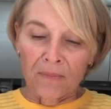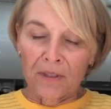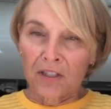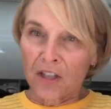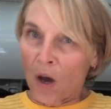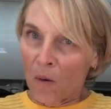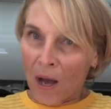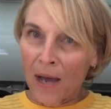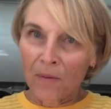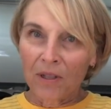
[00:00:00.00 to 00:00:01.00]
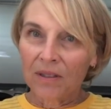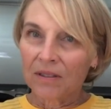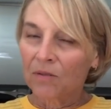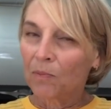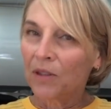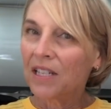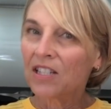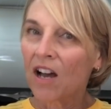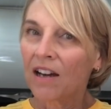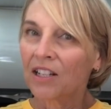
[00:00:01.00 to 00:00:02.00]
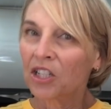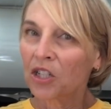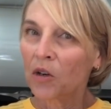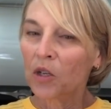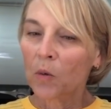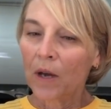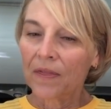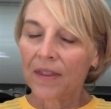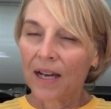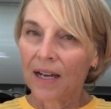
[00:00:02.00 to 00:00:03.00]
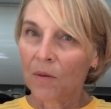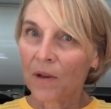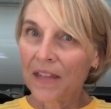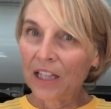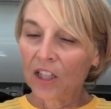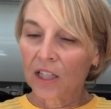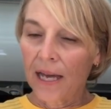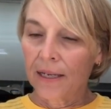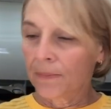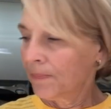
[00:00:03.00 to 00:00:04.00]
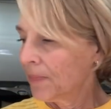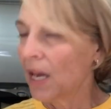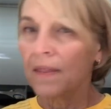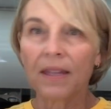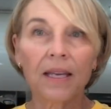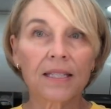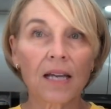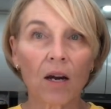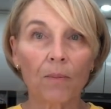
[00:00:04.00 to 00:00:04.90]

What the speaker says: So I will put these on and show you what they look like. These are